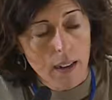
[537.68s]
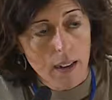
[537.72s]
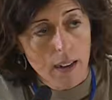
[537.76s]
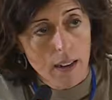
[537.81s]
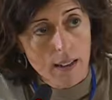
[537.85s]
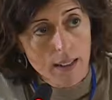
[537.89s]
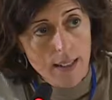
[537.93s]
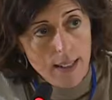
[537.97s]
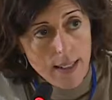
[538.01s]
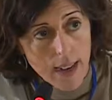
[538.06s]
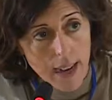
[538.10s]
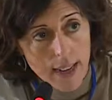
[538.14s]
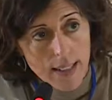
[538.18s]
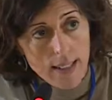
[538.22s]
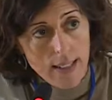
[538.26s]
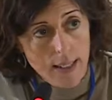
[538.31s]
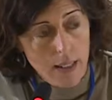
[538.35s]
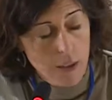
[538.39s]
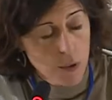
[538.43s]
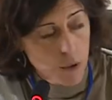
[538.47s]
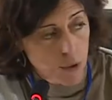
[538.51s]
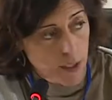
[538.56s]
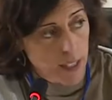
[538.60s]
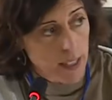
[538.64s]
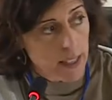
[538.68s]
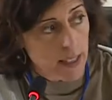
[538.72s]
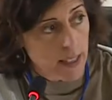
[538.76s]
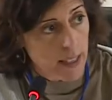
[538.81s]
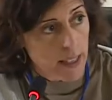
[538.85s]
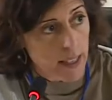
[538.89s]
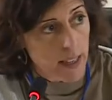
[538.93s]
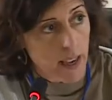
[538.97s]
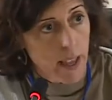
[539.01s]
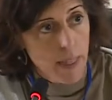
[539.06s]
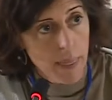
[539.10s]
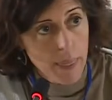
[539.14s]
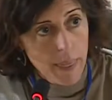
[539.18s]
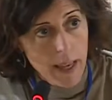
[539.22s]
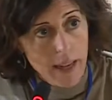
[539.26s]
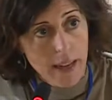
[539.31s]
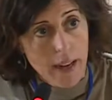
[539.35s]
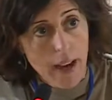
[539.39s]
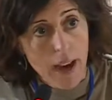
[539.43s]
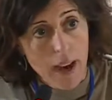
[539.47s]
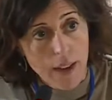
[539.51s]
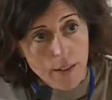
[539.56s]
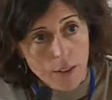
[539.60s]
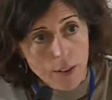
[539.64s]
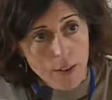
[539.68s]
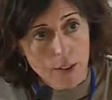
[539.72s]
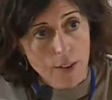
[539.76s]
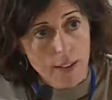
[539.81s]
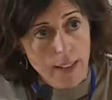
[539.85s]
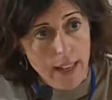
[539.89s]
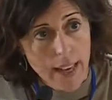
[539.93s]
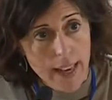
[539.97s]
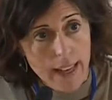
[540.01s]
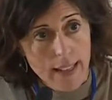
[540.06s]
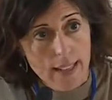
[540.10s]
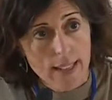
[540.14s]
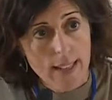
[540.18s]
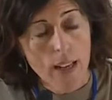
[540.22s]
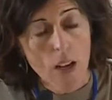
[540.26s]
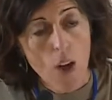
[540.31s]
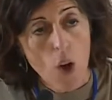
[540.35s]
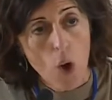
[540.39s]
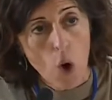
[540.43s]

signs a treaty and then undertakes